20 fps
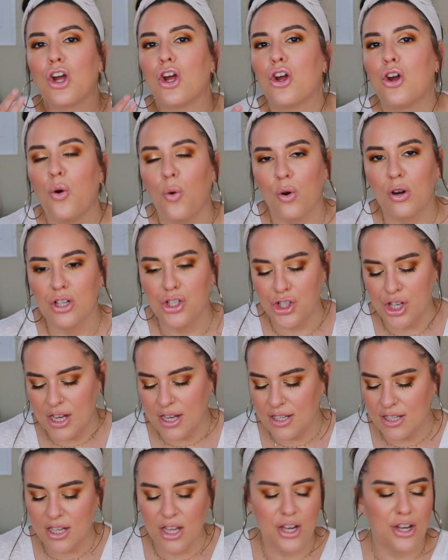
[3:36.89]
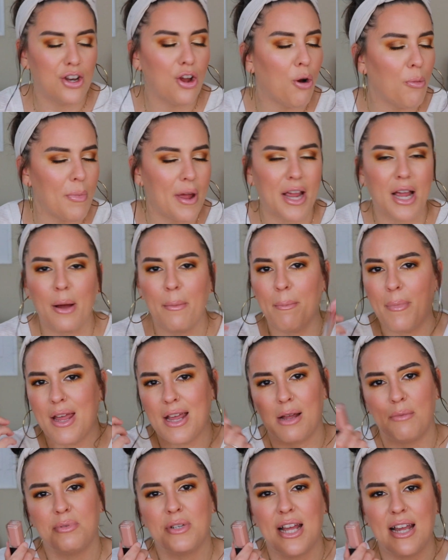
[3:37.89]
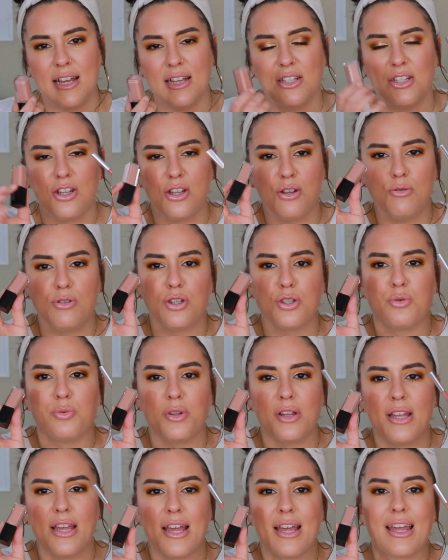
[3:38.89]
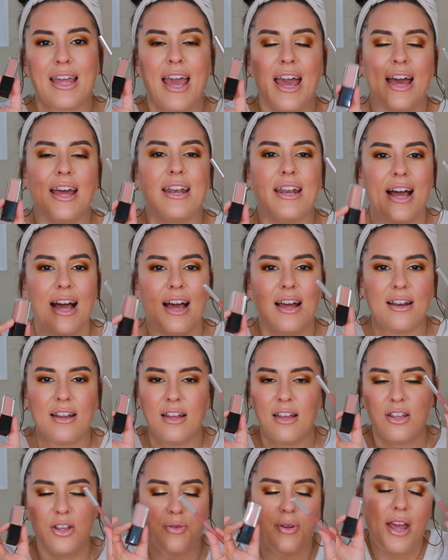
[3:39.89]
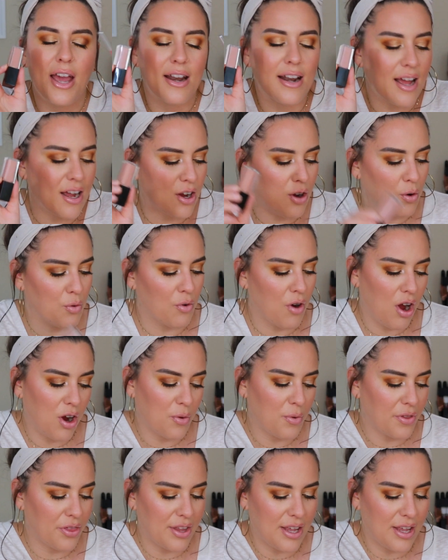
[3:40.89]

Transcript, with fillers: Gorgeous. No makeup days. You just really cannot. You cannot go wrong with